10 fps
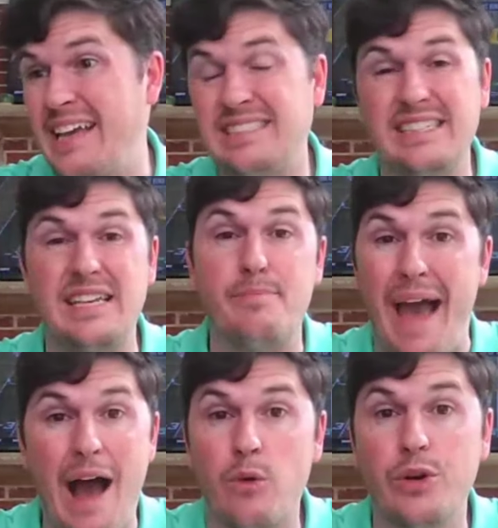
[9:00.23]
ACC
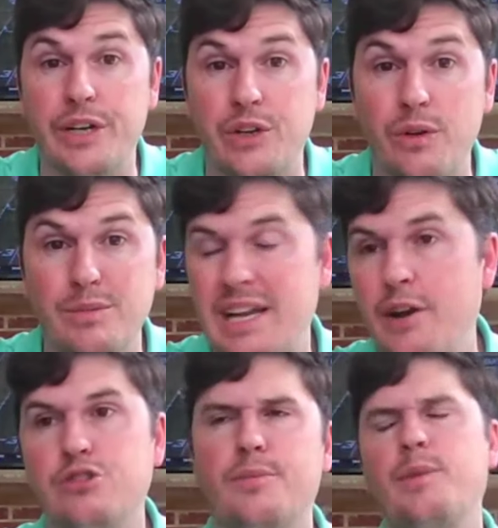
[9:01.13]
power in Clemson. I
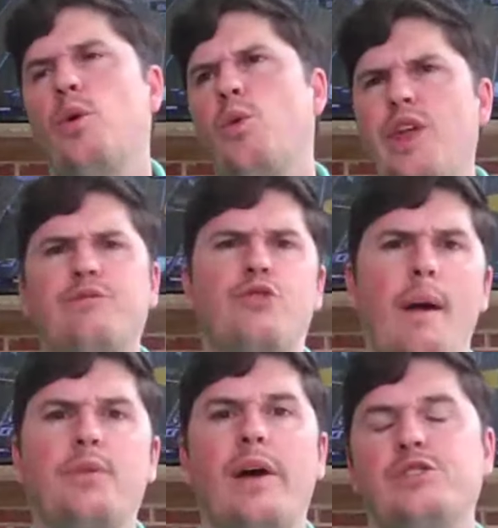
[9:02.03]
know some people, well, they've
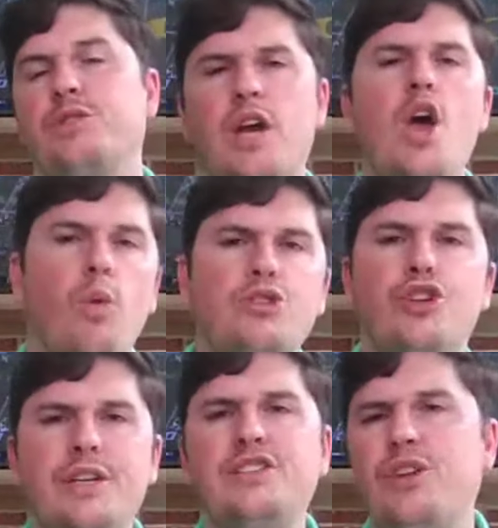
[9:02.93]
dropped the last year. Well,
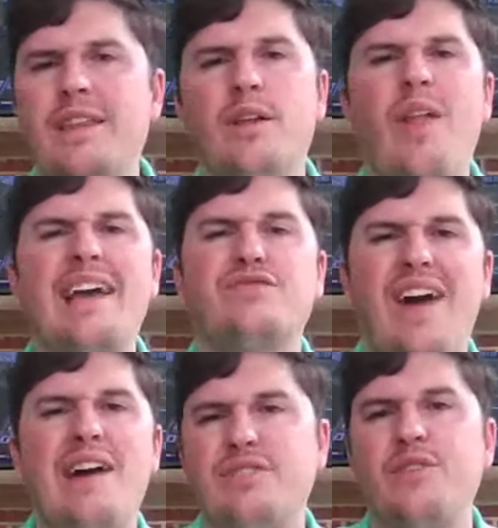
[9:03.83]
traditionally, the last
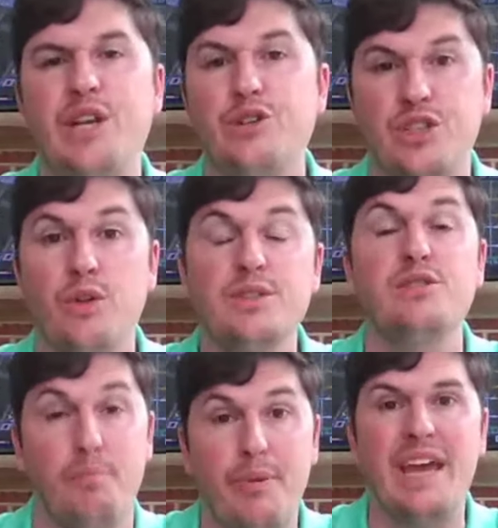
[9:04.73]
five, seven years, Clemson's
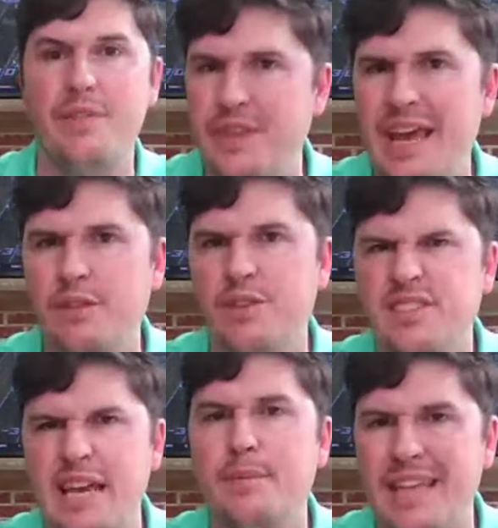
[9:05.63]
been the, the
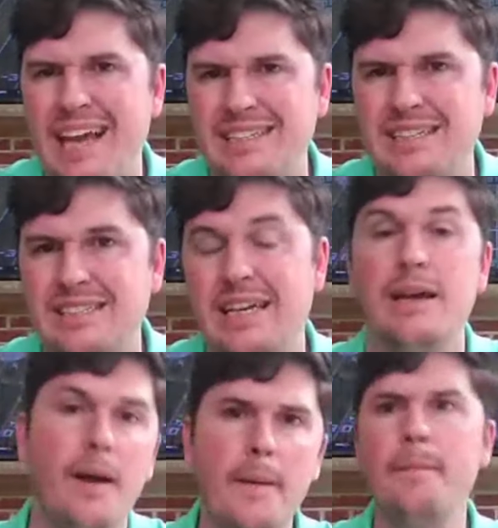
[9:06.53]
team of the ACC.
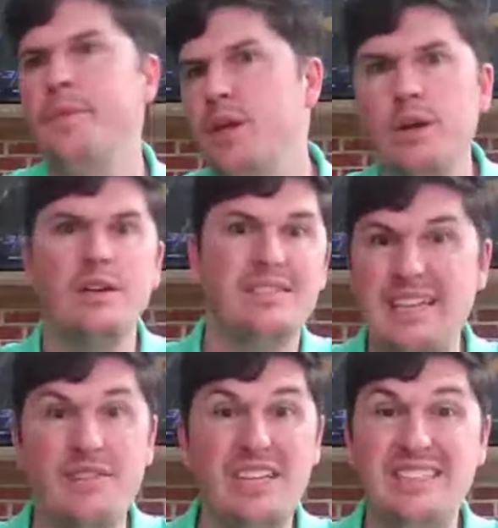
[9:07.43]

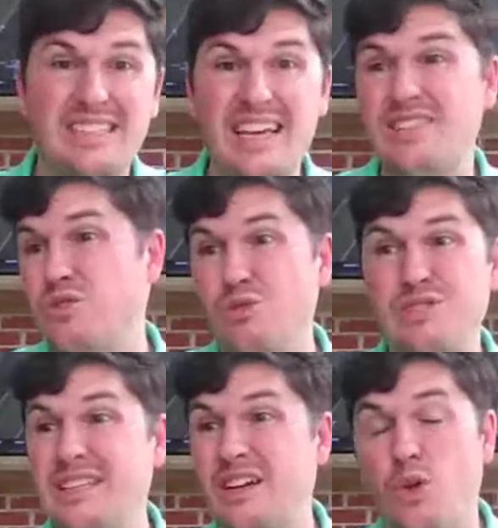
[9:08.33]
Seven and six,
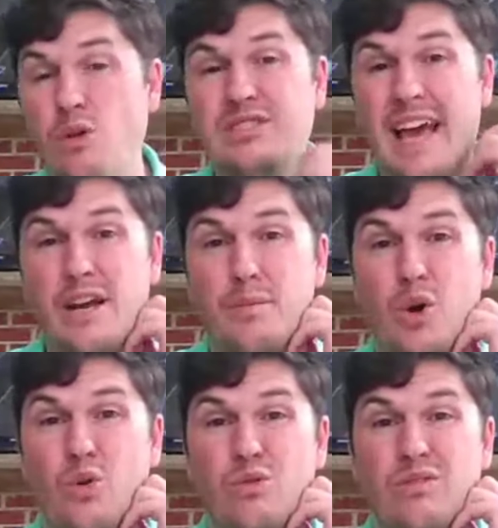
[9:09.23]
losing the close Gator
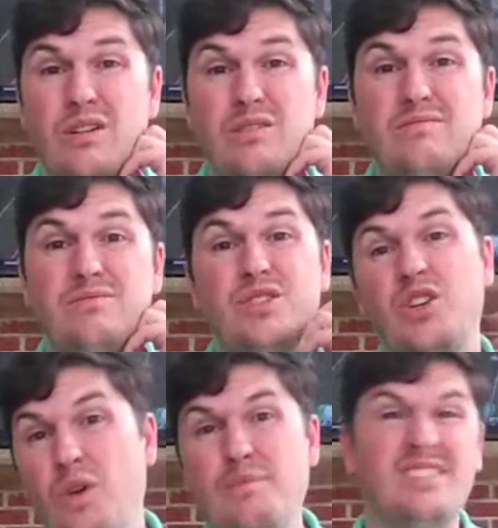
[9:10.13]
Bowl to
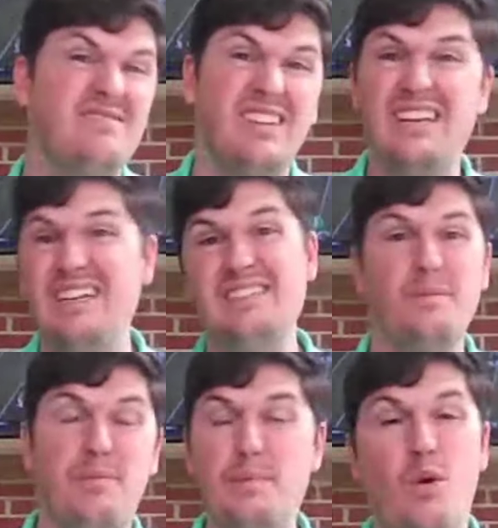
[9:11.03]
Clemson.
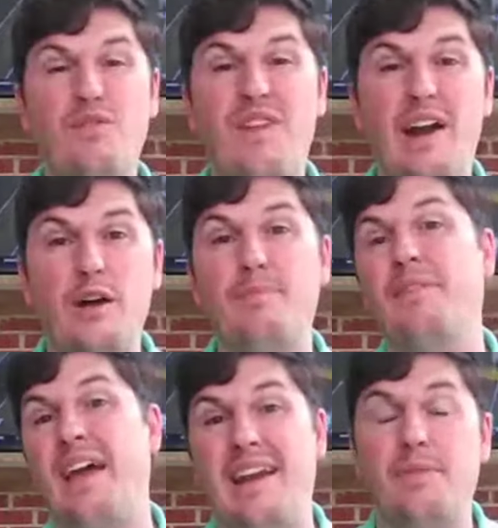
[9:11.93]
People aren't fired up about
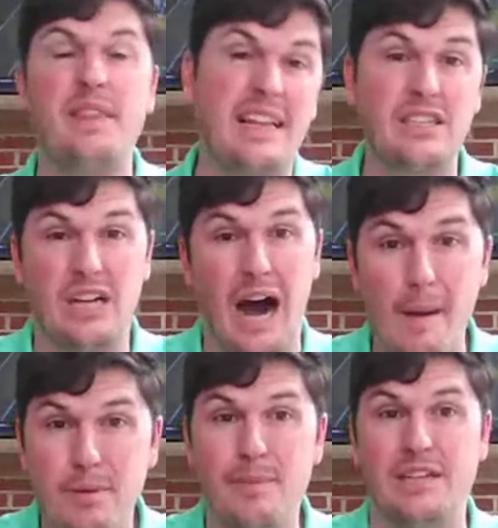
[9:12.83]
that. And I think that's a
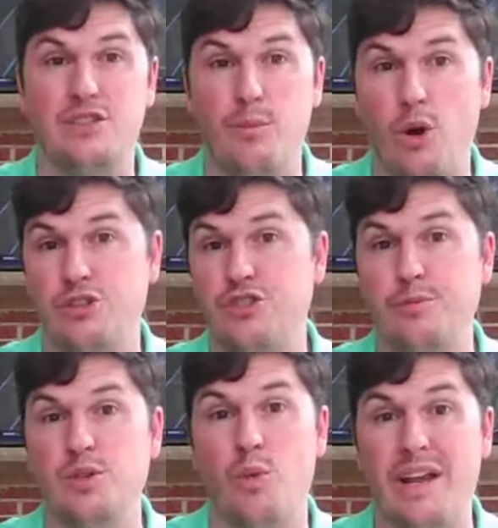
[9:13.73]
compliment to Mark
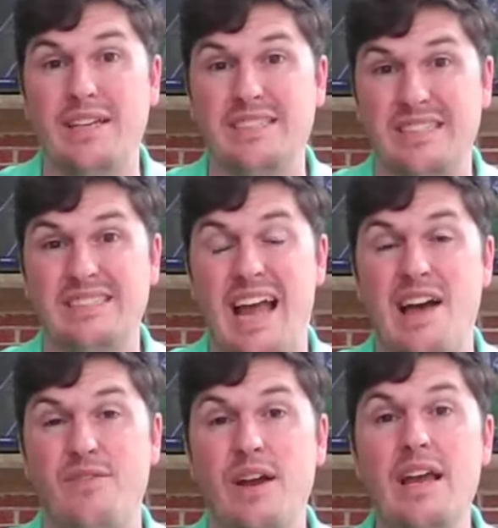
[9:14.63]
Stoops and what his and his
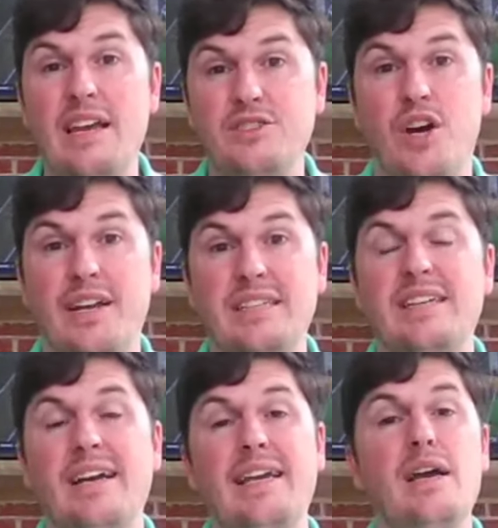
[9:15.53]
staff has done at
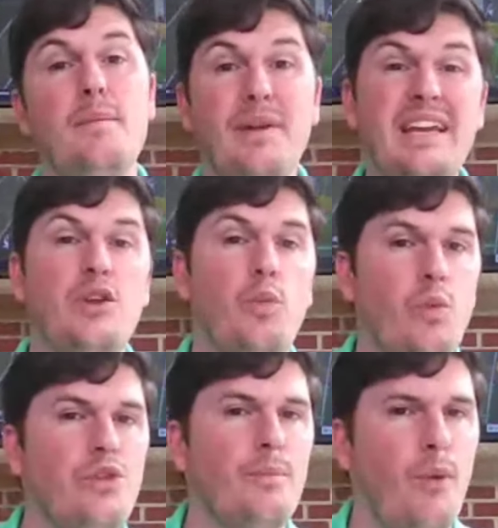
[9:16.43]
Kentucky. But again, the,
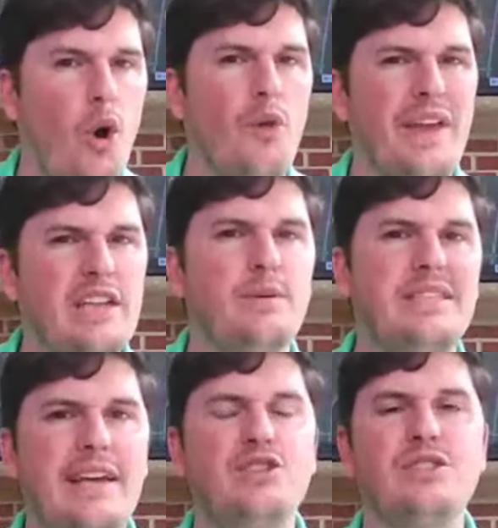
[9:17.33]
the bar, the
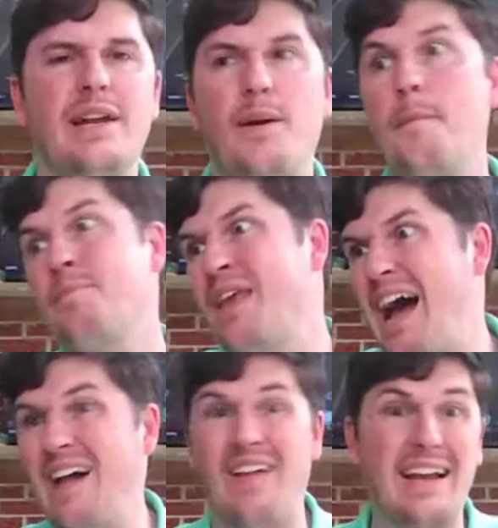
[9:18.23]
expectations there,
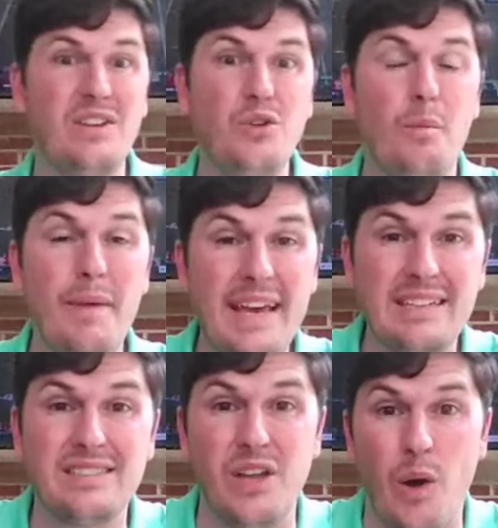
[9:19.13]
I like a little
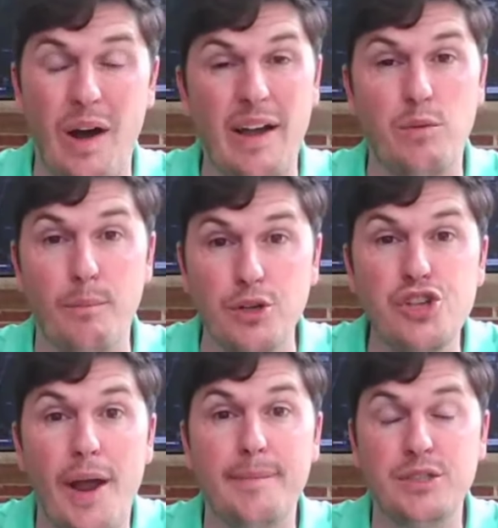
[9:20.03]
mix, though. I like what Bush
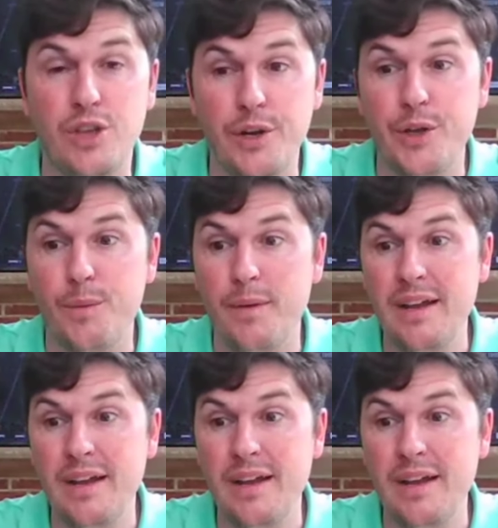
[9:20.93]
Hamdan's going to do.